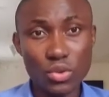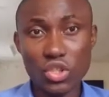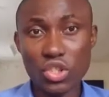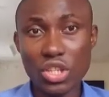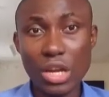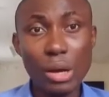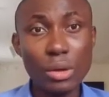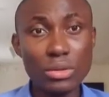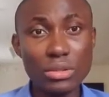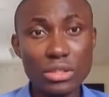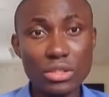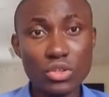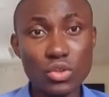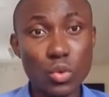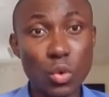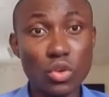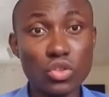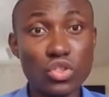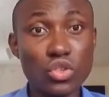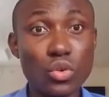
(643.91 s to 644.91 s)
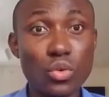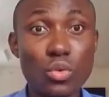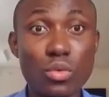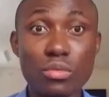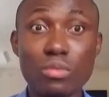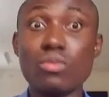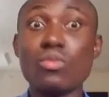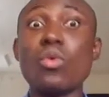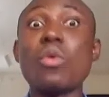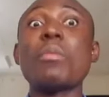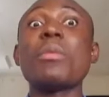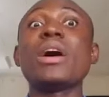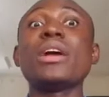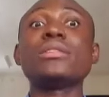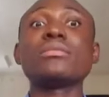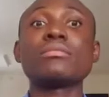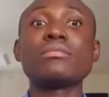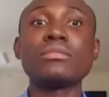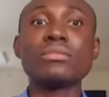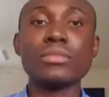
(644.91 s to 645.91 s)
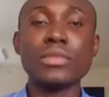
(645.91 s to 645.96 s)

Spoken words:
shouting towards your woman,